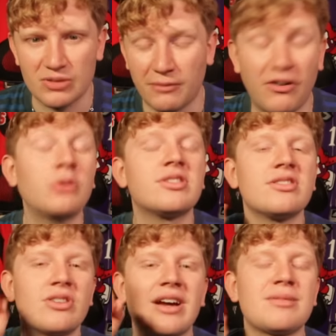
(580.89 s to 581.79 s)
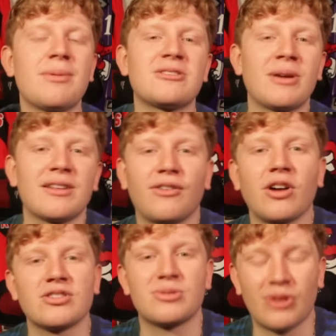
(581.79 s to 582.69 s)
But folks, you guys are the best to make us
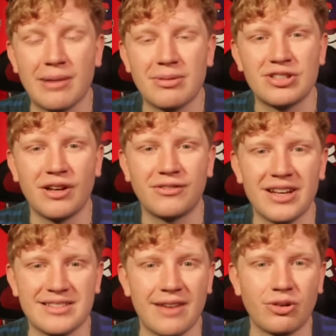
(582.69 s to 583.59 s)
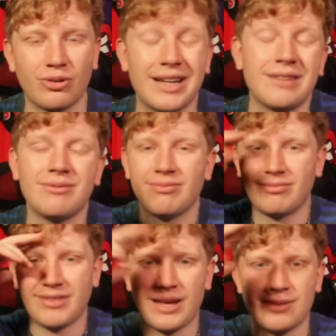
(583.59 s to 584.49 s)
far. Subscribe to the channel if you guys haven't already.
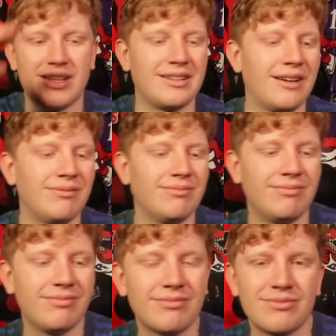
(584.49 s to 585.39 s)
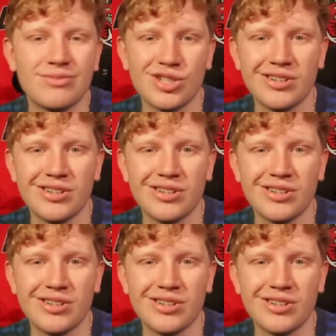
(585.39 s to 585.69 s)
I'm signing out. Cheers.